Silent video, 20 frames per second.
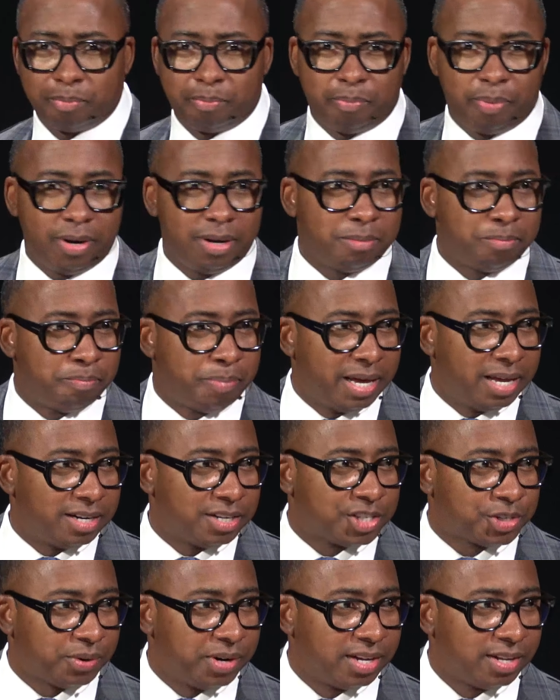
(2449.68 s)
Putting
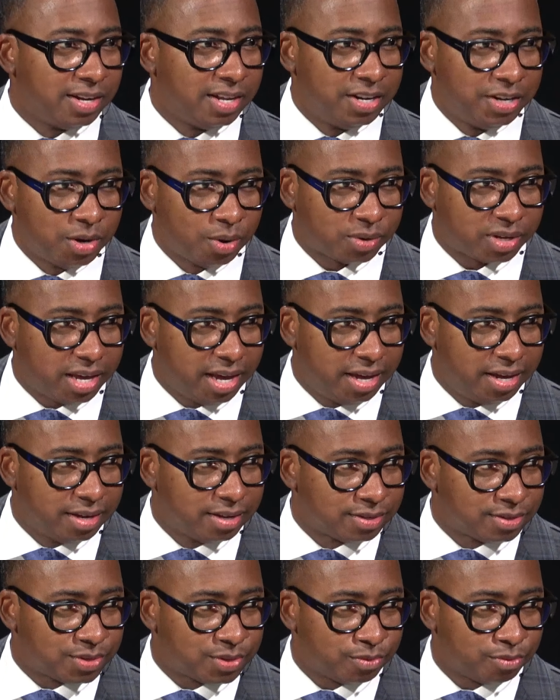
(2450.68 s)
Benadryl in your
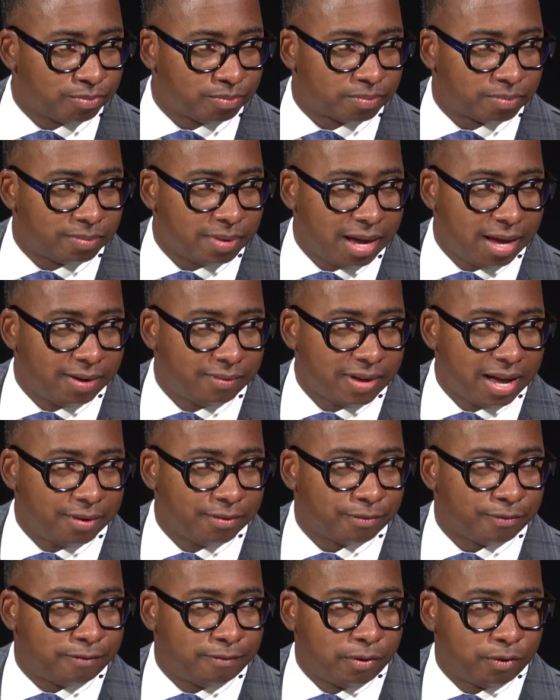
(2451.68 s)
kids'
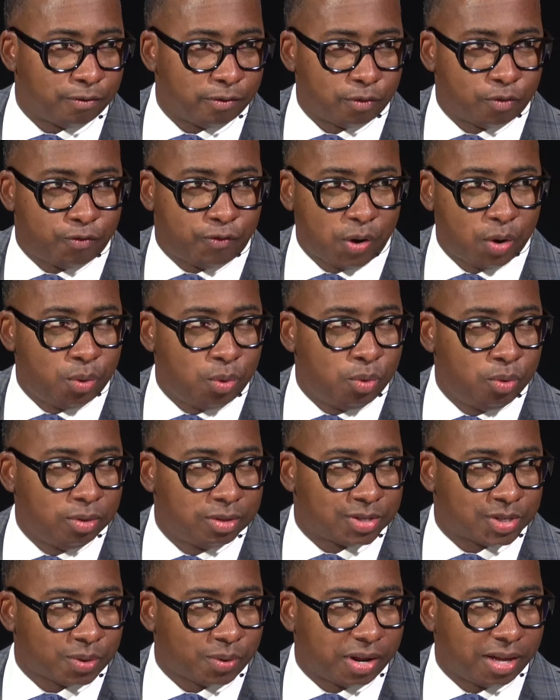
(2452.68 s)

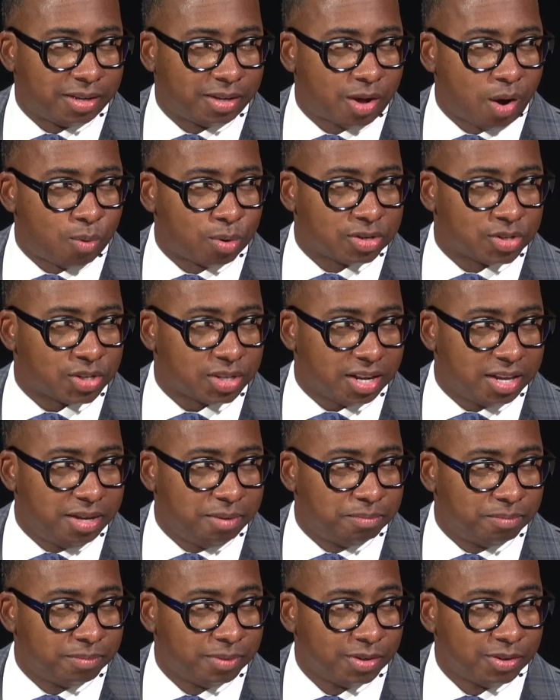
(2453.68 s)
food so they can go to sleep
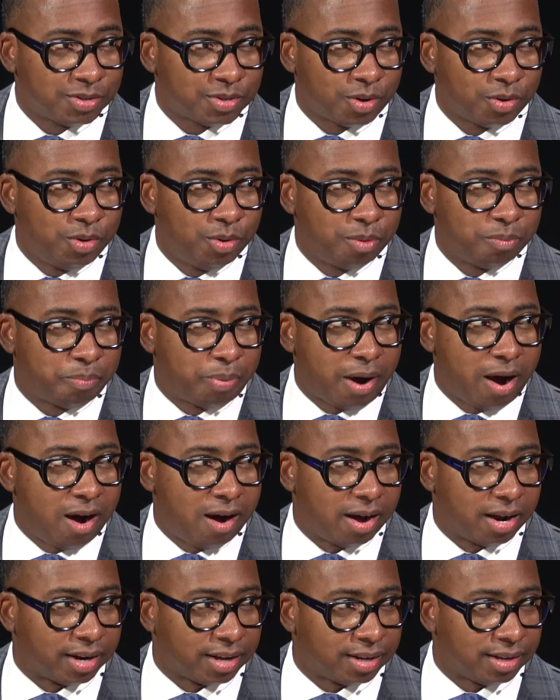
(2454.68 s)
so you can
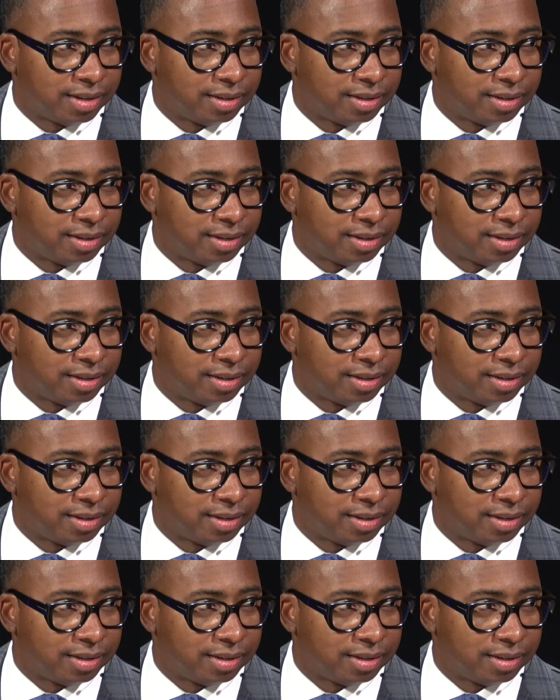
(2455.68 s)
party.